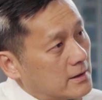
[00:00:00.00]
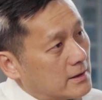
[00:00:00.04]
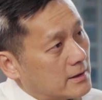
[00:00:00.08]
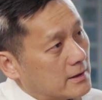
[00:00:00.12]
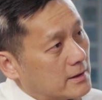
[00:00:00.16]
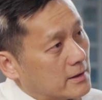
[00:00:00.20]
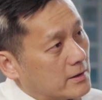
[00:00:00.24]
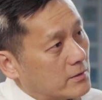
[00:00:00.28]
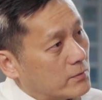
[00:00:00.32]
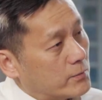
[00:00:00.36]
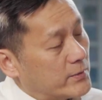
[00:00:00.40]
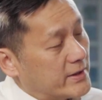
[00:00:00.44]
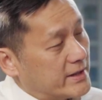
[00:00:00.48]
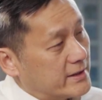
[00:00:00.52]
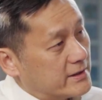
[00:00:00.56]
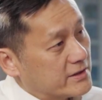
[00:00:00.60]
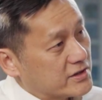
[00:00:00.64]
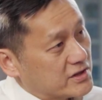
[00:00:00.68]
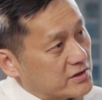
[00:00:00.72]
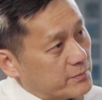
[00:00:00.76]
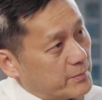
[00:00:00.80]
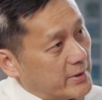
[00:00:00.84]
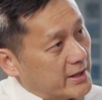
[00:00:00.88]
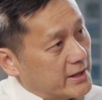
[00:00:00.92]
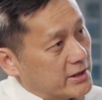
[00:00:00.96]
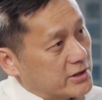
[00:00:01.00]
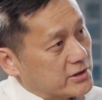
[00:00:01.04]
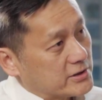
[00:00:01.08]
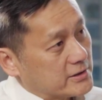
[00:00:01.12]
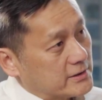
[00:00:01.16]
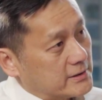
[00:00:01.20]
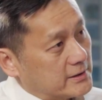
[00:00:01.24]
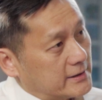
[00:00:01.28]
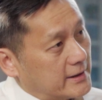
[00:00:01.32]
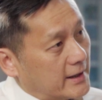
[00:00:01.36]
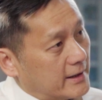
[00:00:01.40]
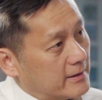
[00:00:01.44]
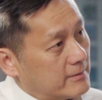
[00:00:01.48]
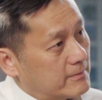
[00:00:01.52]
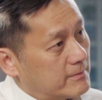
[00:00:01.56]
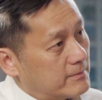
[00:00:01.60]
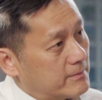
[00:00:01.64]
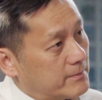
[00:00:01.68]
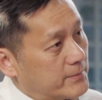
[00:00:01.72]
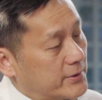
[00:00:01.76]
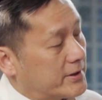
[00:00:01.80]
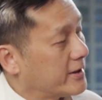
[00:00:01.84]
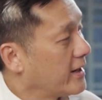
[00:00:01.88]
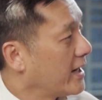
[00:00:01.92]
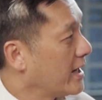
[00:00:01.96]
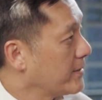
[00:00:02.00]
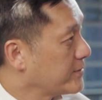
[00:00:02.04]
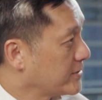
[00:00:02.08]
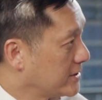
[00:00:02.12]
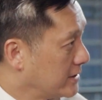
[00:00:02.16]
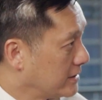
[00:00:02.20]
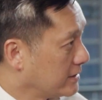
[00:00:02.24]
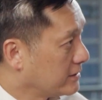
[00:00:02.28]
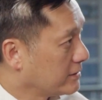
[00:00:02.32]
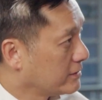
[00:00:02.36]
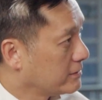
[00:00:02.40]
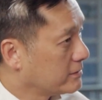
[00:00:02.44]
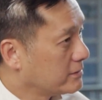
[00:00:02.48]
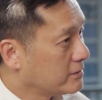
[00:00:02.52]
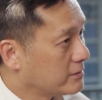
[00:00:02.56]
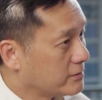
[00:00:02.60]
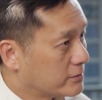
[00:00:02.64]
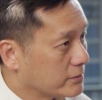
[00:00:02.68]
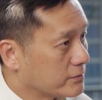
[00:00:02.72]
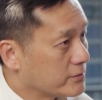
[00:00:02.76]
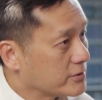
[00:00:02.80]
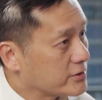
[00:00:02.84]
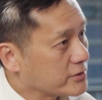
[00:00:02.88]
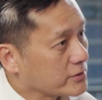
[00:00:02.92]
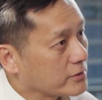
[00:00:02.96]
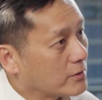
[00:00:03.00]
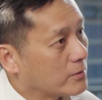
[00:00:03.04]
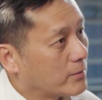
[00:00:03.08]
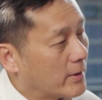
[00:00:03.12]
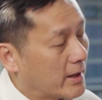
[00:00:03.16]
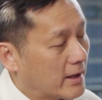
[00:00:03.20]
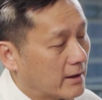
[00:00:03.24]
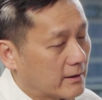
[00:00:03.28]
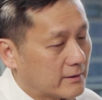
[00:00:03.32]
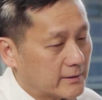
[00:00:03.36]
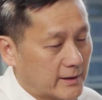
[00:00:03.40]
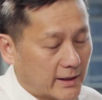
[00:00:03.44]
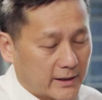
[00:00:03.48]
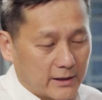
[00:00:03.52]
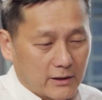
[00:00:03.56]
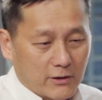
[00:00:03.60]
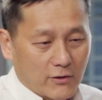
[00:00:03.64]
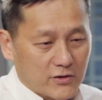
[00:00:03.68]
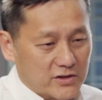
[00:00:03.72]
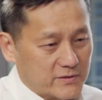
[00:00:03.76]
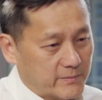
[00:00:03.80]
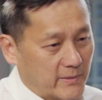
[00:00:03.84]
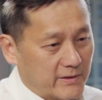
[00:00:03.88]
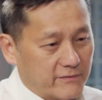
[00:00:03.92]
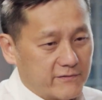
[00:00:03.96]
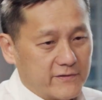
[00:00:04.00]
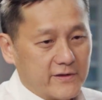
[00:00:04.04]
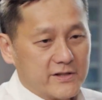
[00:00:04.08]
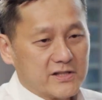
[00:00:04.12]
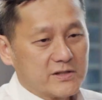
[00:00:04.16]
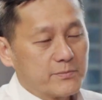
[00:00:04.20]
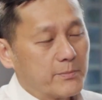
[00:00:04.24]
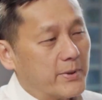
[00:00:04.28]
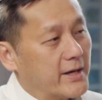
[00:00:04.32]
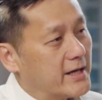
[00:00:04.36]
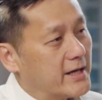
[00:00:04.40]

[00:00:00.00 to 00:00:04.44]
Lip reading: witness patients that perhaps didn't do so well. I lost my first